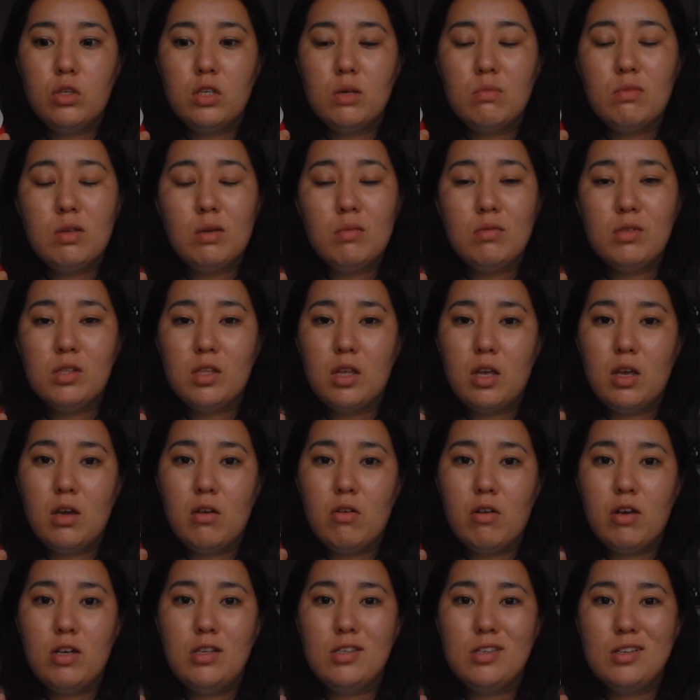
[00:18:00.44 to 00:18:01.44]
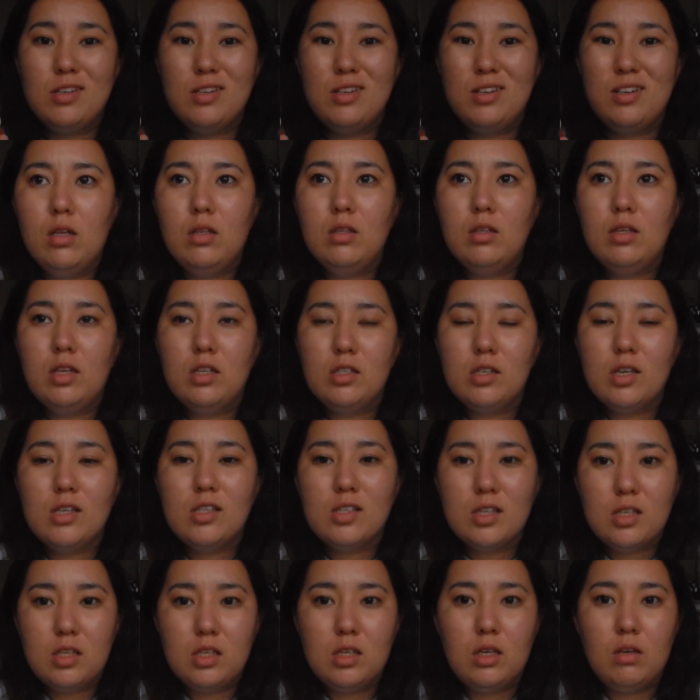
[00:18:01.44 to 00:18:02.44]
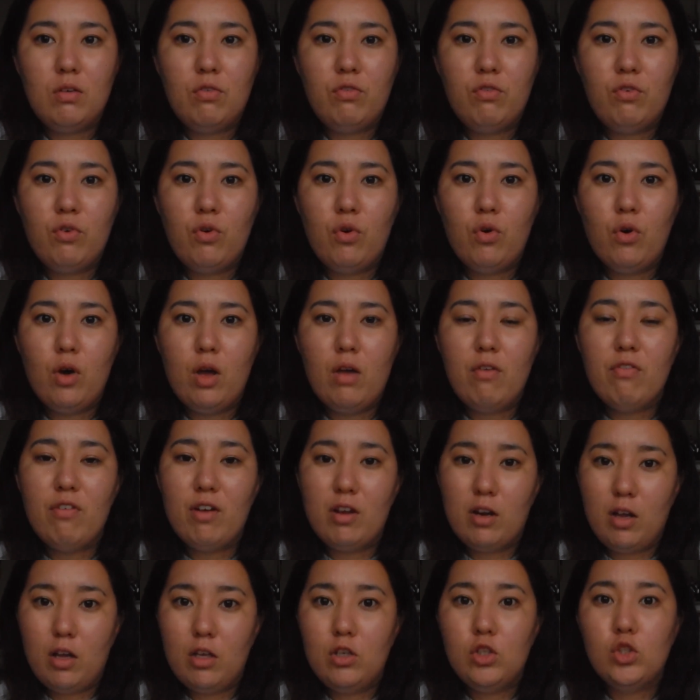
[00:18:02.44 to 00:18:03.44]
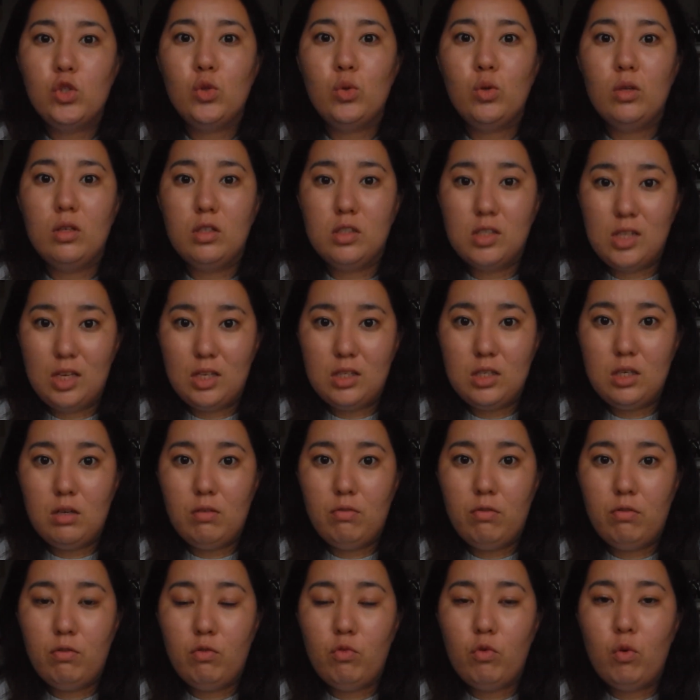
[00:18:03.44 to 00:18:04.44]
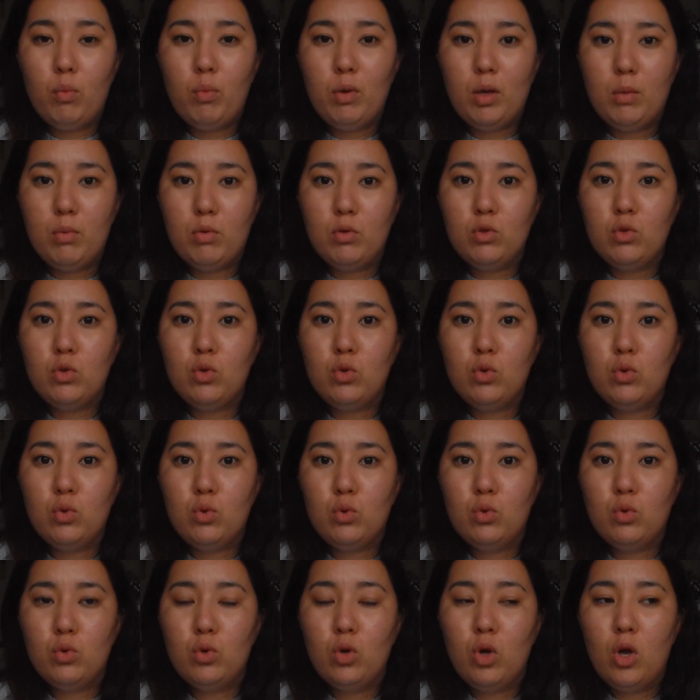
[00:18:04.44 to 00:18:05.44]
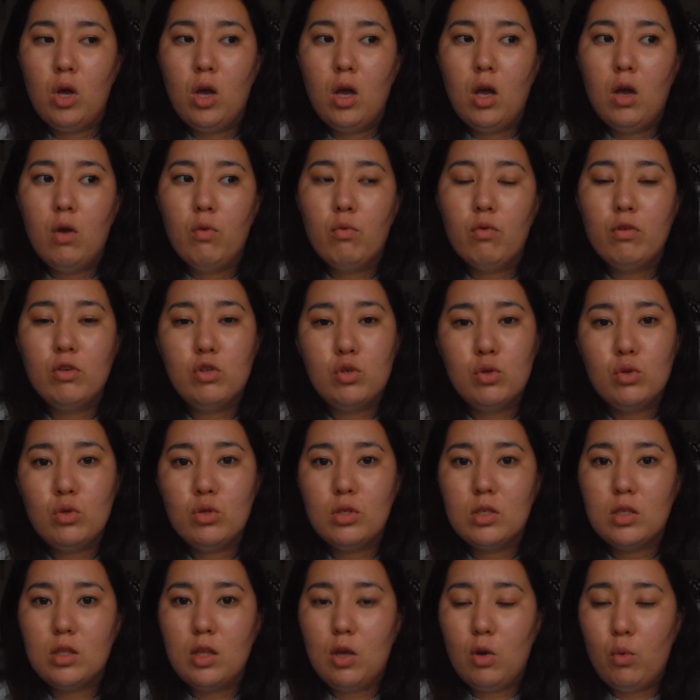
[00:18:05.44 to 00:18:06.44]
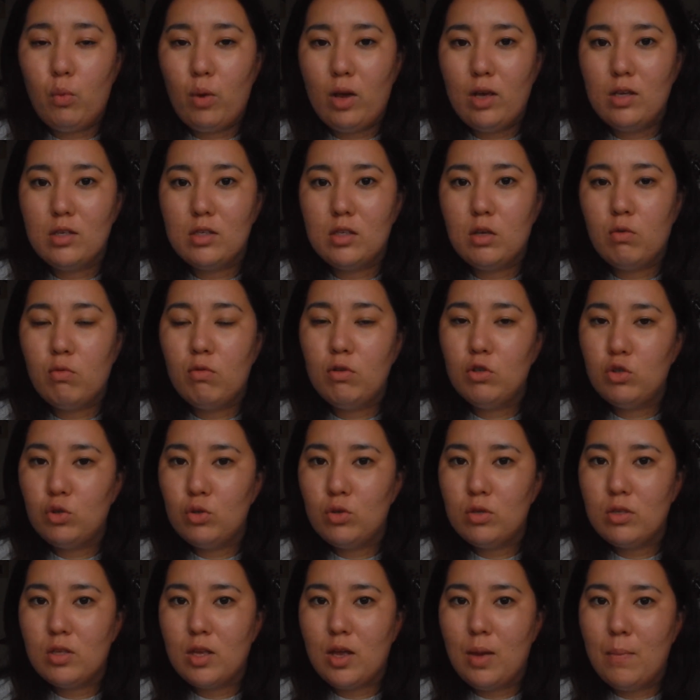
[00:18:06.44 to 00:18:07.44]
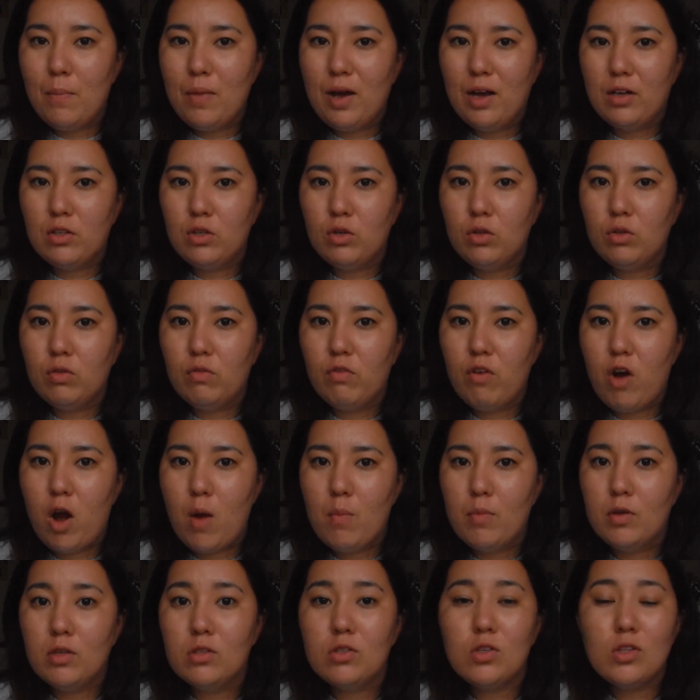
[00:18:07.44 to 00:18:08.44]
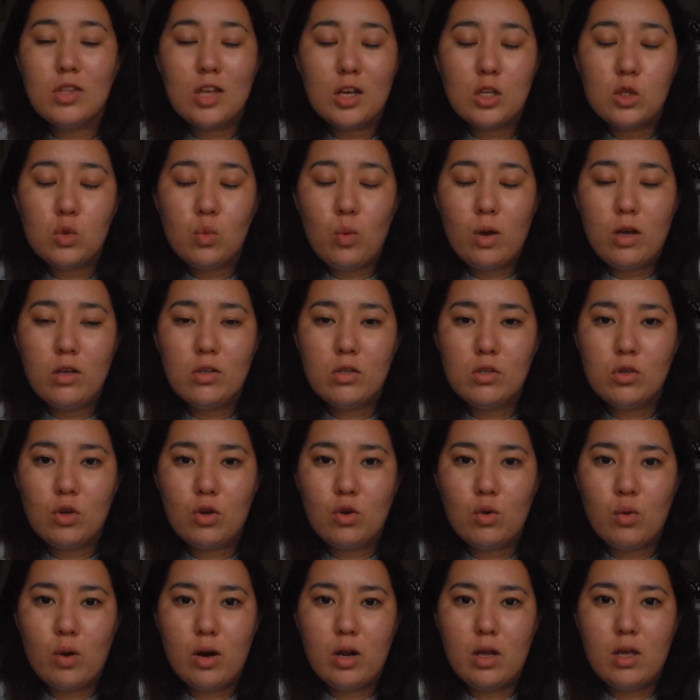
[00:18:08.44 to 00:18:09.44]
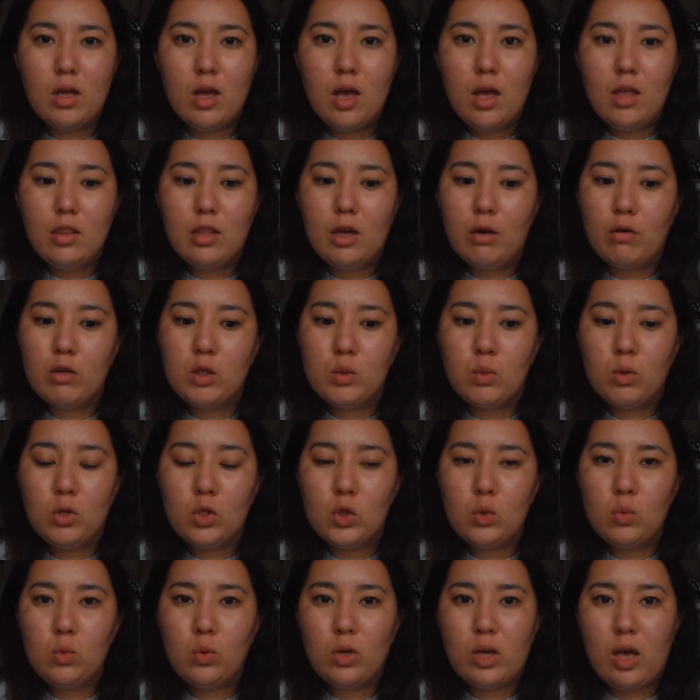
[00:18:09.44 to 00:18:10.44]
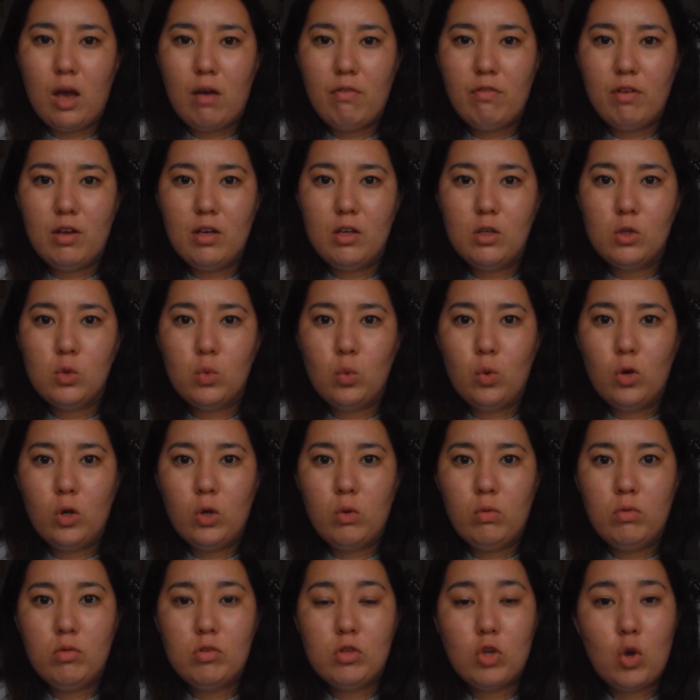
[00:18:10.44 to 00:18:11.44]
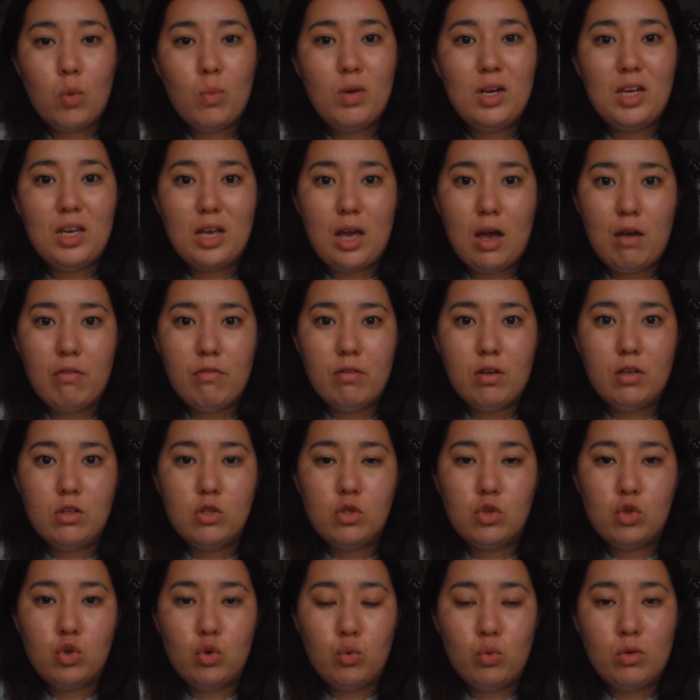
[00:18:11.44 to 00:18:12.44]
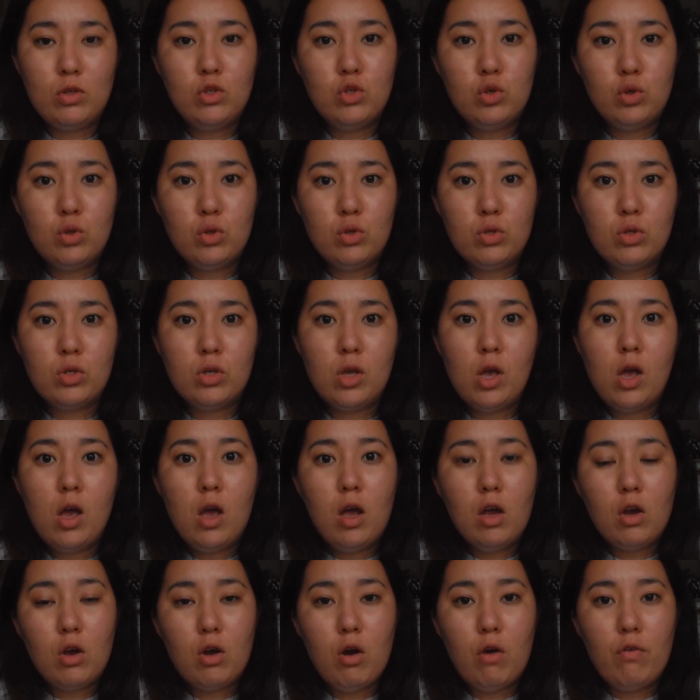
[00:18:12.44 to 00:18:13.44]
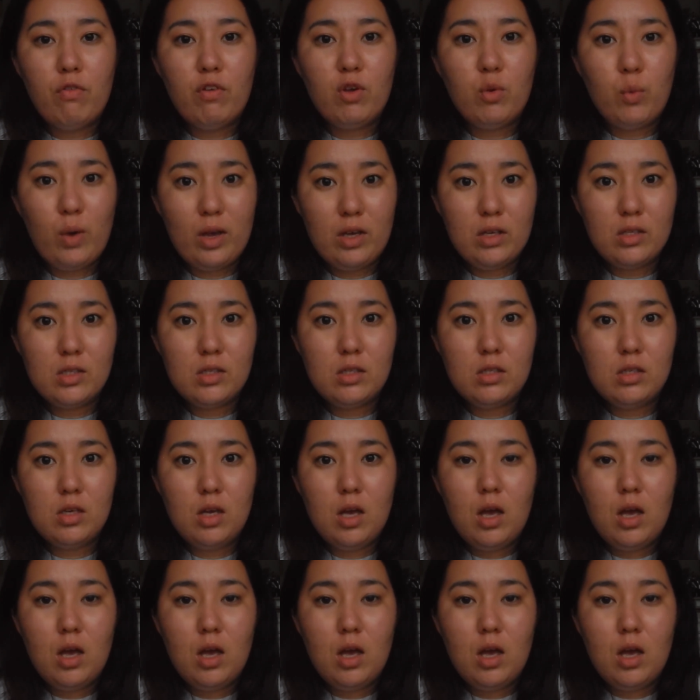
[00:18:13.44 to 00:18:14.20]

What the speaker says: sometimes there is a necessity for a financial incentive for people to reduce their waste and reduce their impact on the environment. So that's why it's so great that Responsible Cafe is working with so many cafes to reduce coffee waste.